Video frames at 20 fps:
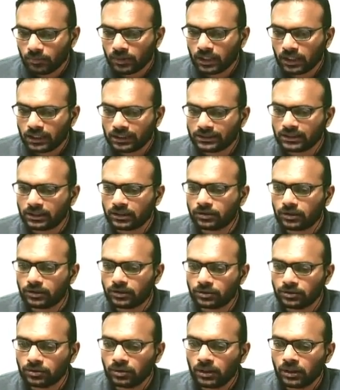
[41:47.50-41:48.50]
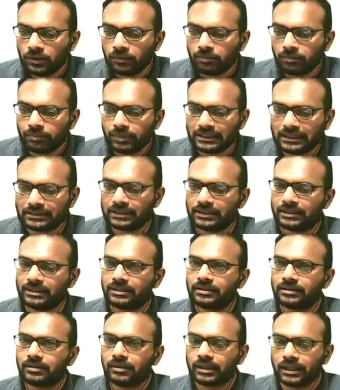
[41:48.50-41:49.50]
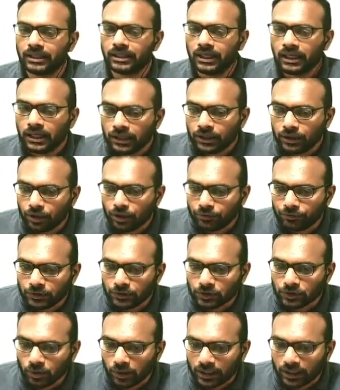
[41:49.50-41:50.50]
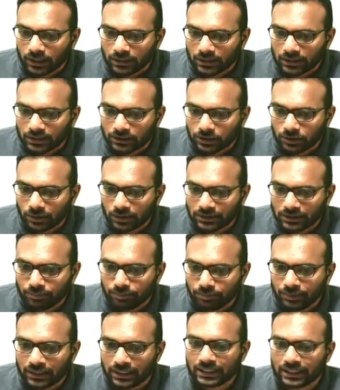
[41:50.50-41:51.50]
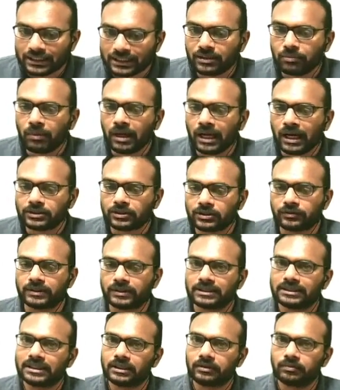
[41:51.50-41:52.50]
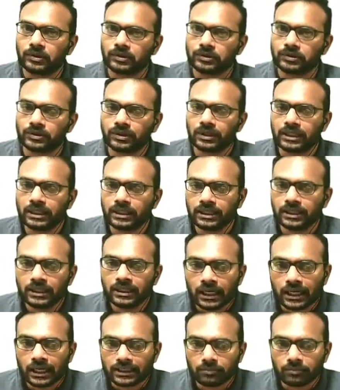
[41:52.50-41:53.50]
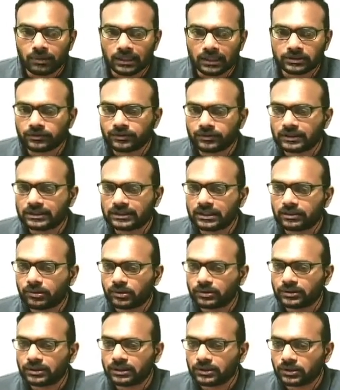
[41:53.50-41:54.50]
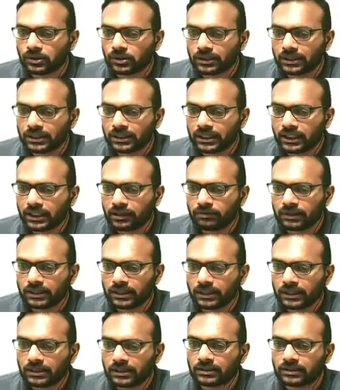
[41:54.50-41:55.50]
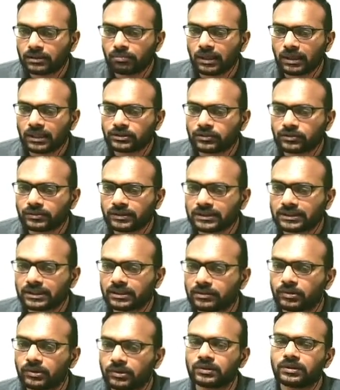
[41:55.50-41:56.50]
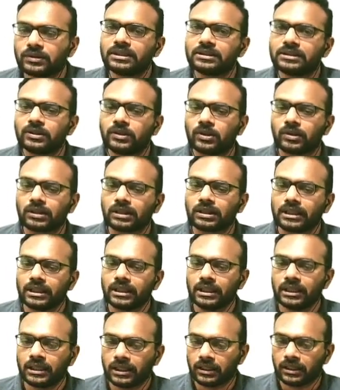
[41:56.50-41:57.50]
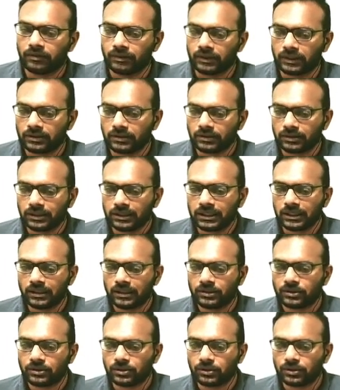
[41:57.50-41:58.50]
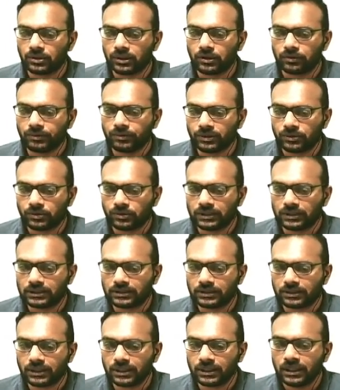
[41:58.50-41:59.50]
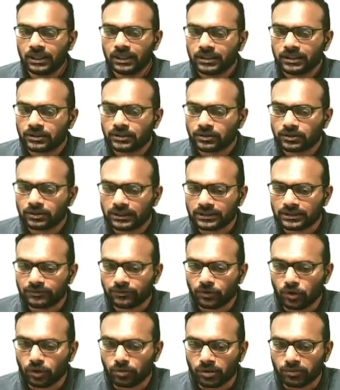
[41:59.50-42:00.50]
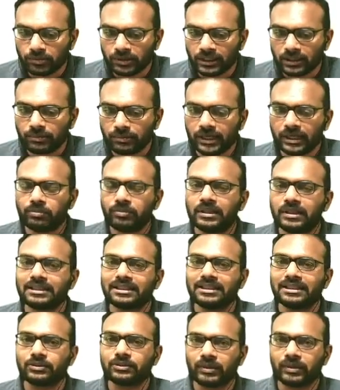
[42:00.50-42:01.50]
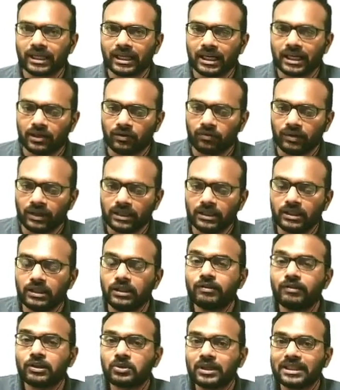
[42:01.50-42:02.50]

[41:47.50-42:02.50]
is equal to pz. Okay. Now if you square this, you will simply get the mass of the Z boson here, and the mass of the Z boson is already given. The mass of the Z boson is already given. Right. I will show you how we do this. Right. So this 4 momentum manipulation is very convenient. Even though I